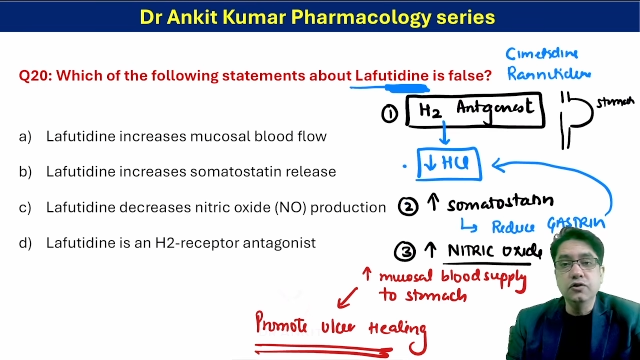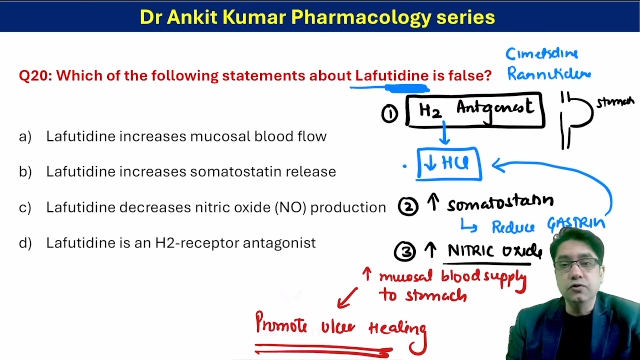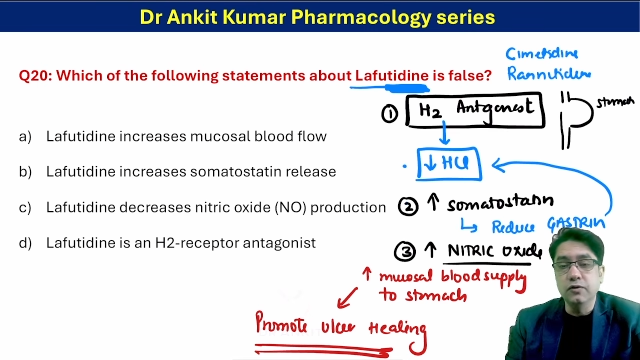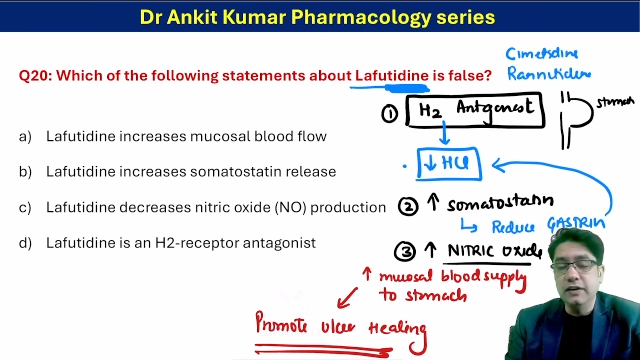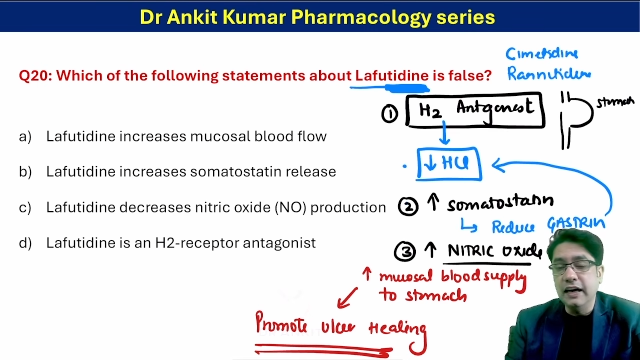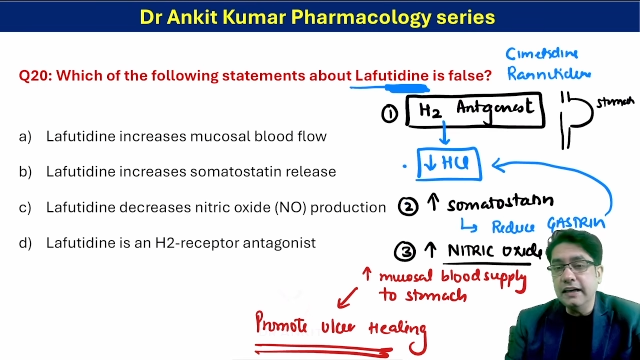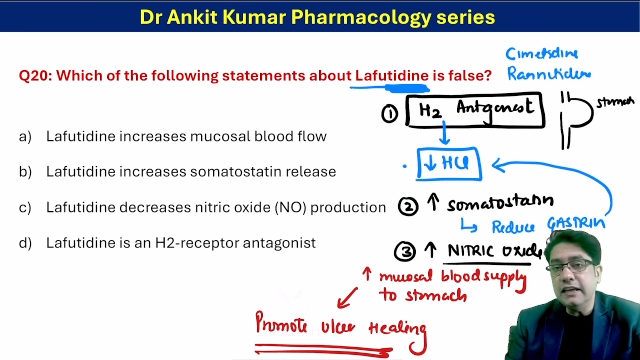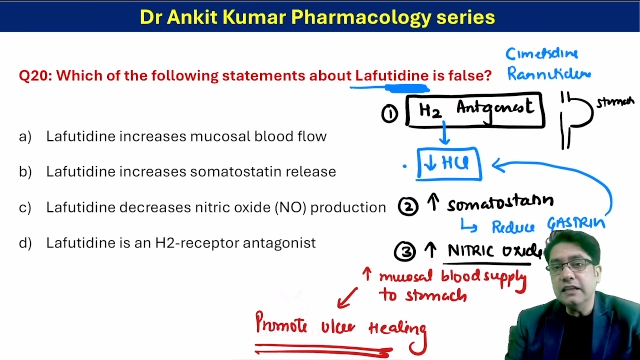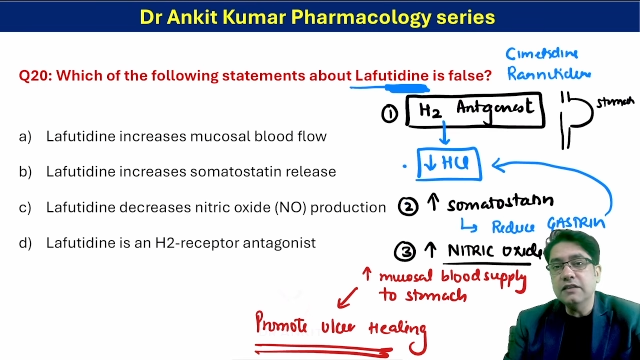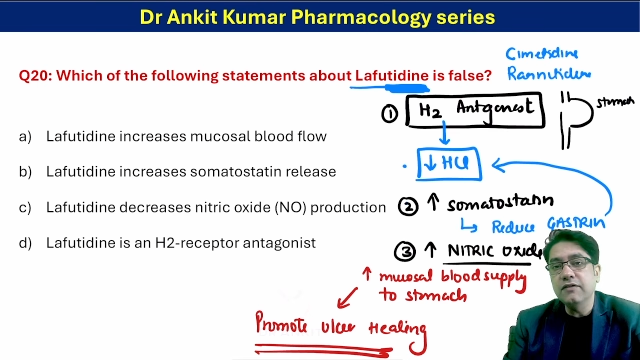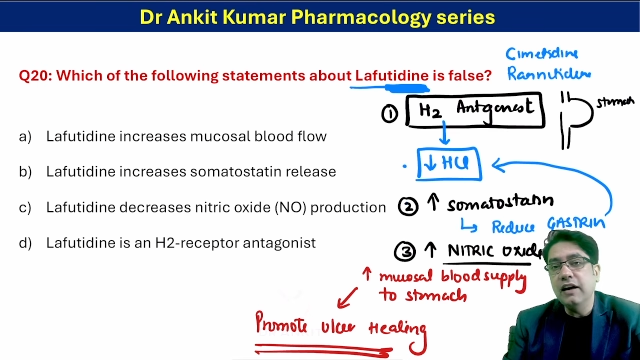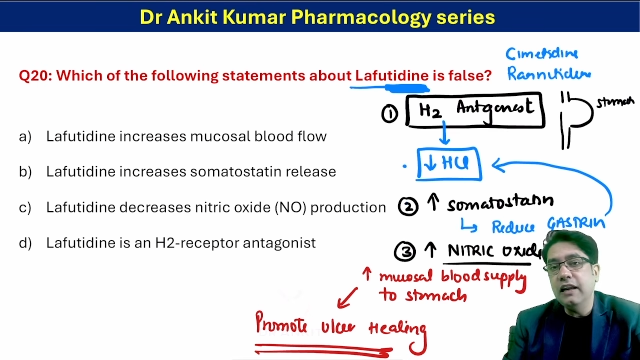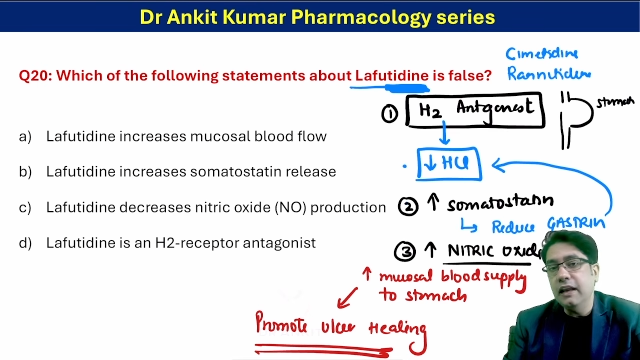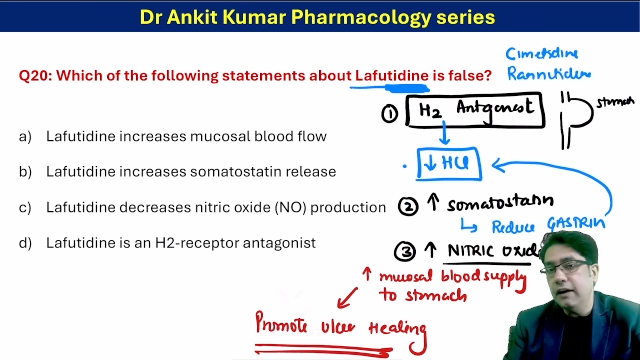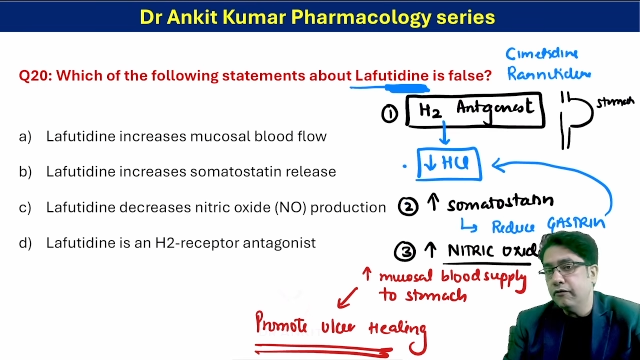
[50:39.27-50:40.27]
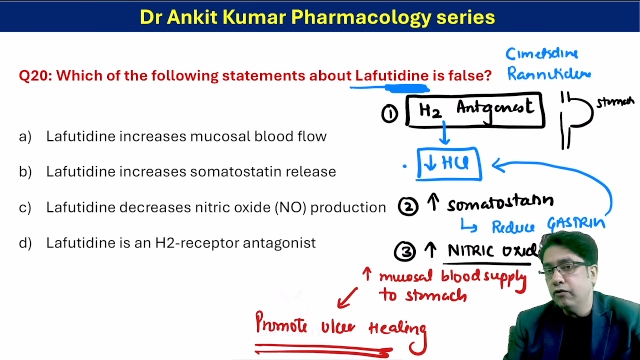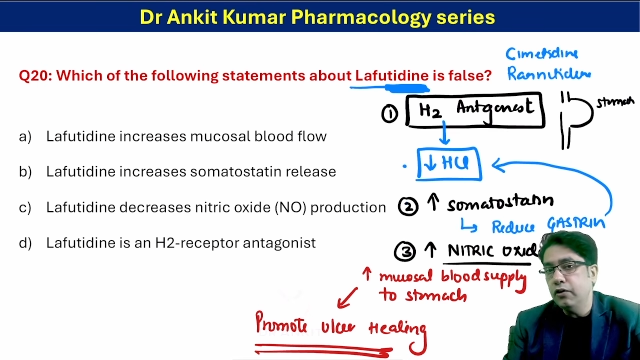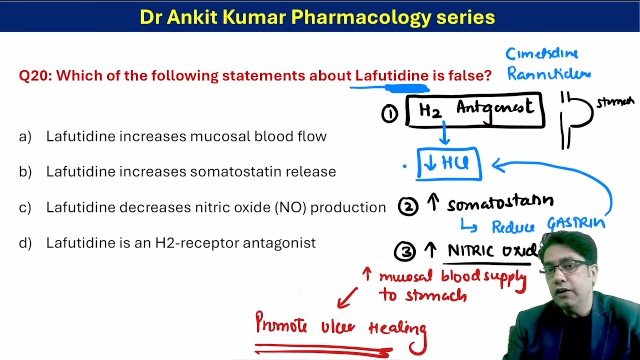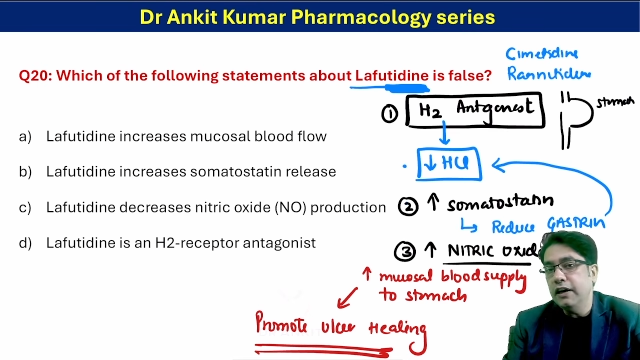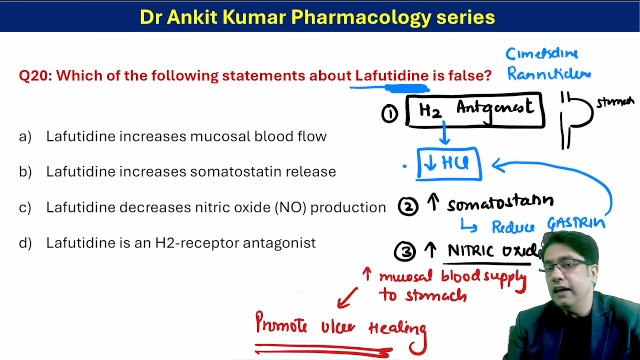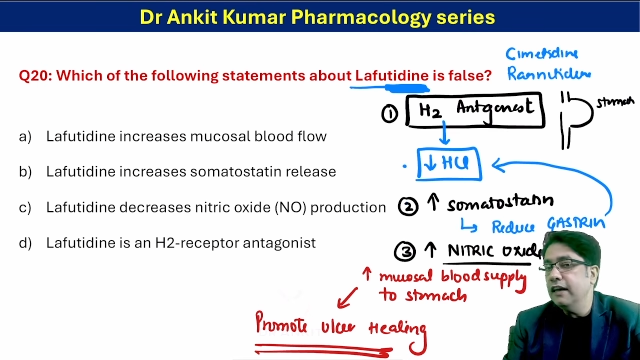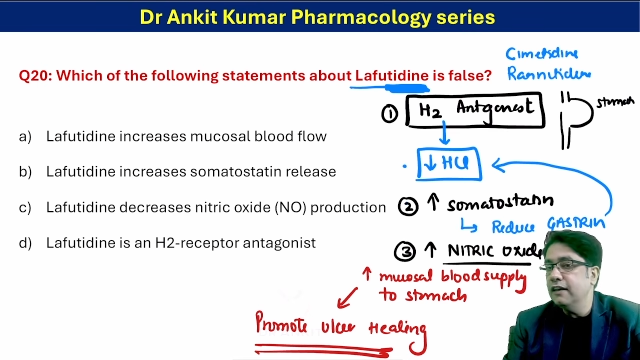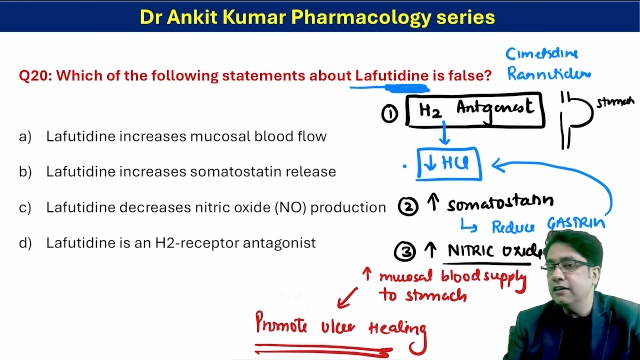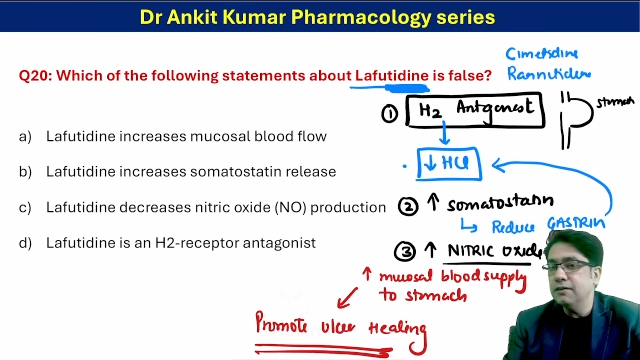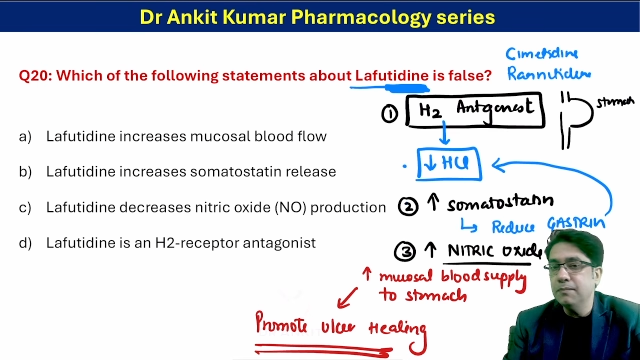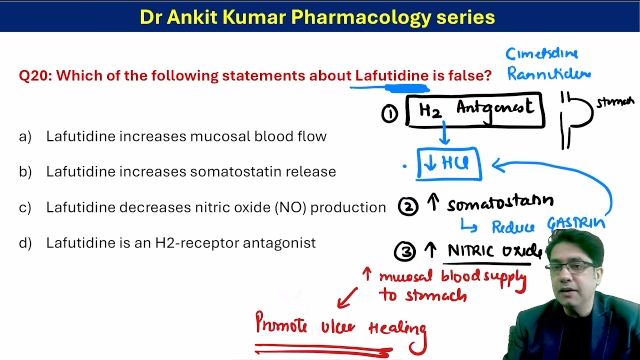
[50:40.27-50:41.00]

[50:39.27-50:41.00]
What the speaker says: So that is why lafotidine is